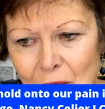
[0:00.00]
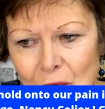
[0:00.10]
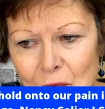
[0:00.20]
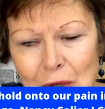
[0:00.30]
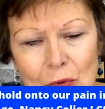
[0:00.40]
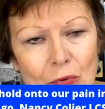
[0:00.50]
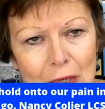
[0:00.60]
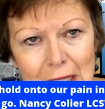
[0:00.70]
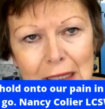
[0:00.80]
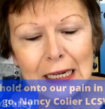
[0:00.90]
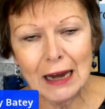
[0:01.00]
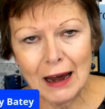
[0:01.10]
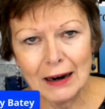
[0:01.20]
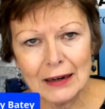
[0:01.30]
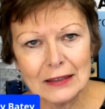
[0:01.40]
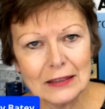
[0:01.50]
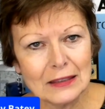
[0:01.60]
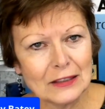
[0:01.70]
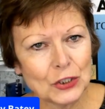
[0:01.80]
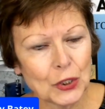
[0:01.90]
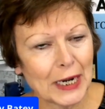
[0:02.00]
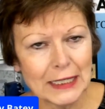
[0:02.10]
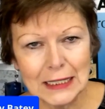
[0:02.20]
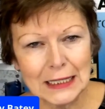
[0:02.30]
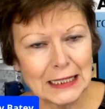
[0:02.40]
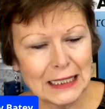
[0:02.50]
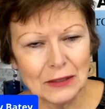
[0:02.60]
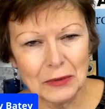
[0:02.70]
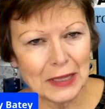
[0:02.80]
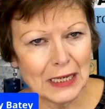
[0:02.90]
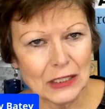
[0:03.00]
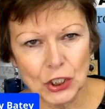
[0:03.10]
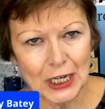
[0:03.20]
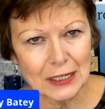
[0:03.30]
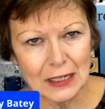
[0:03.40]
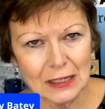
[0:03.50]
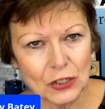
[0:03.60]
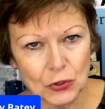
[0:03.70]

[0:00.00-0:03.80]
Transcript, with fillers: we really are trying to deal with the injustice,